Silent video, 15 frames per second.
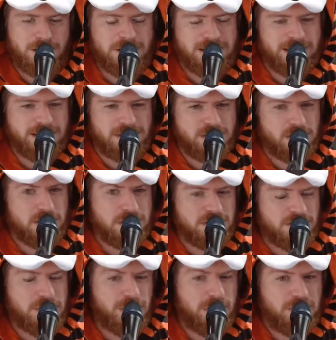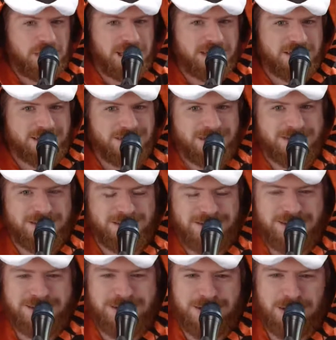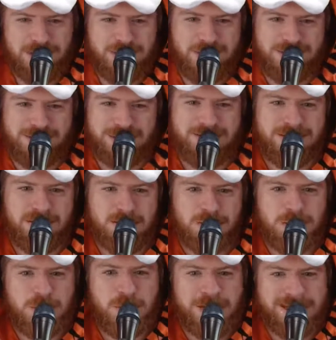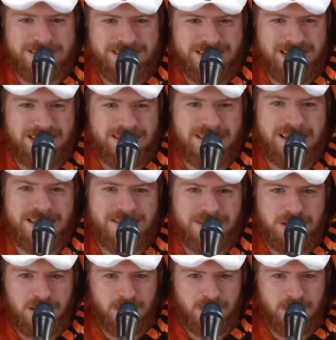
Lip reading: and looking at the source on a web page is, they're suing, saying that,